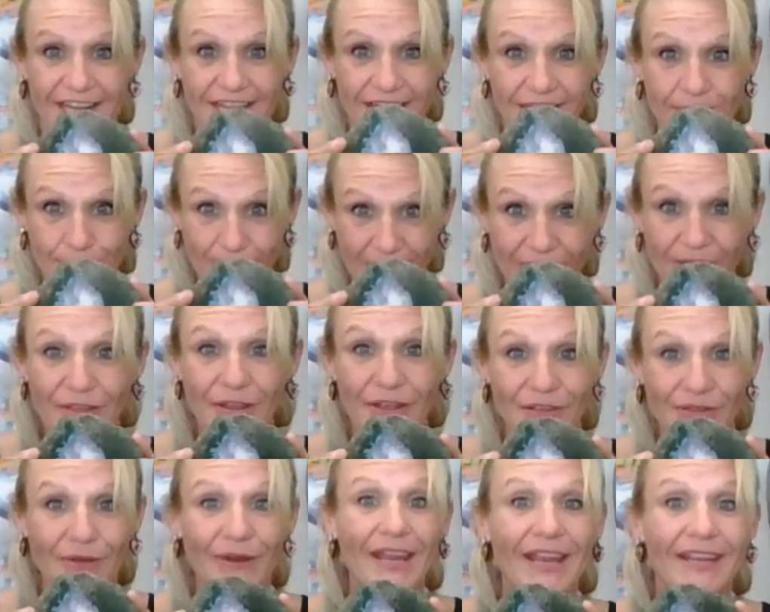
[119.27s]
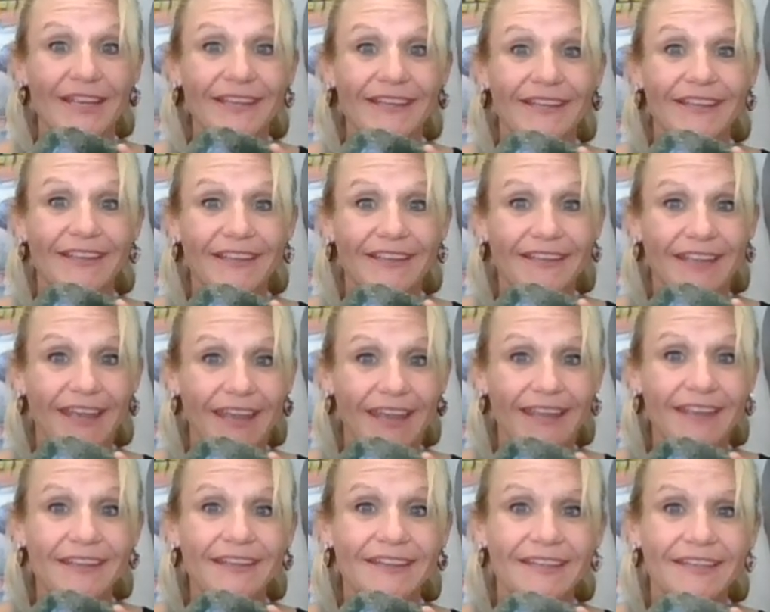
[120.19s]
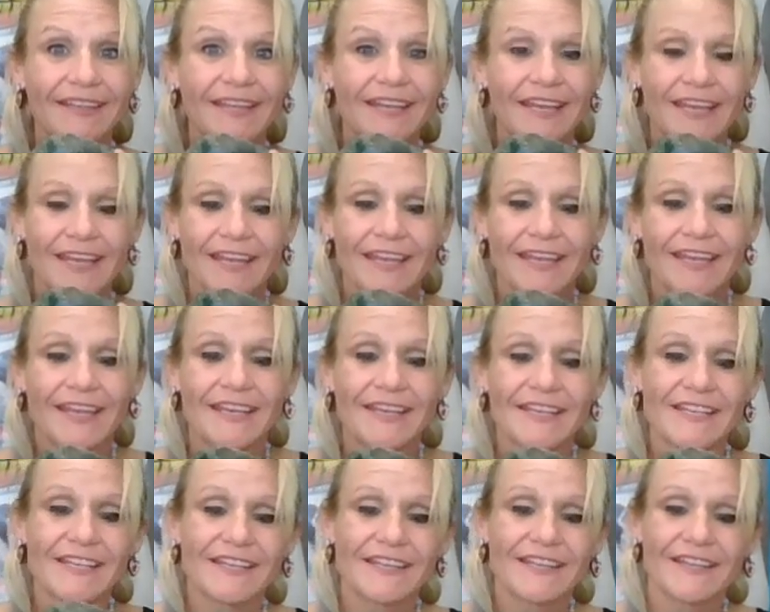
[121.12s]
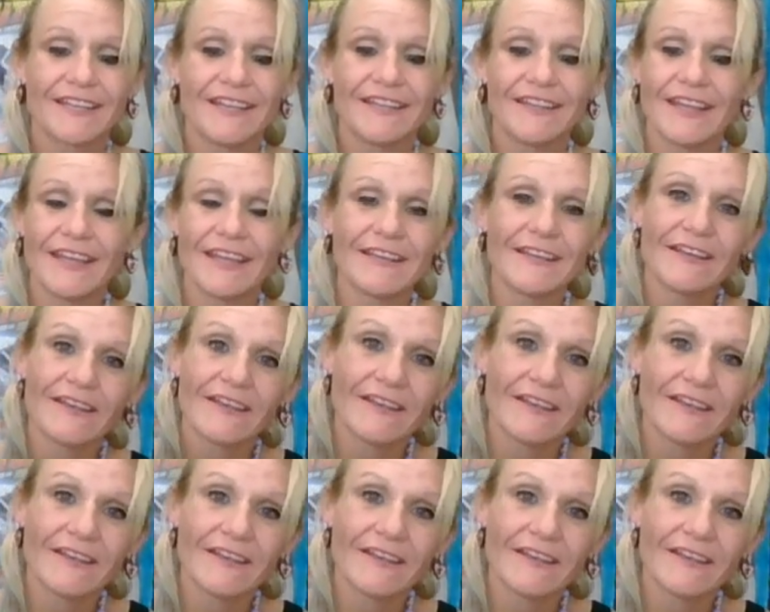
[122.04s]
and make a thunder egg, okay? And then,